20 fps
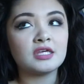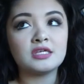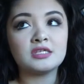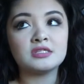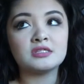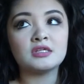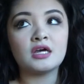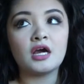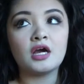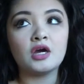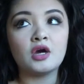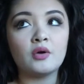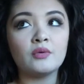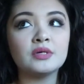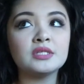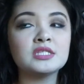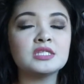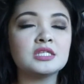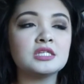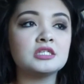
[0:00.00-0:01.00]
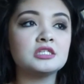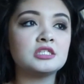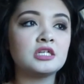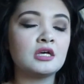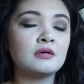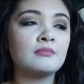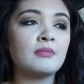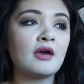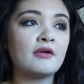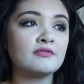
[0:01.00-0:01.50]
is going to the
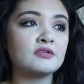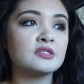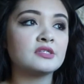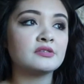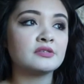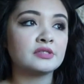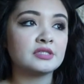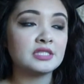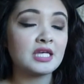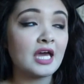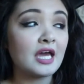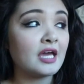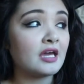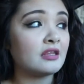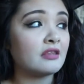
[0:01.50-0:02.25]
gym every single day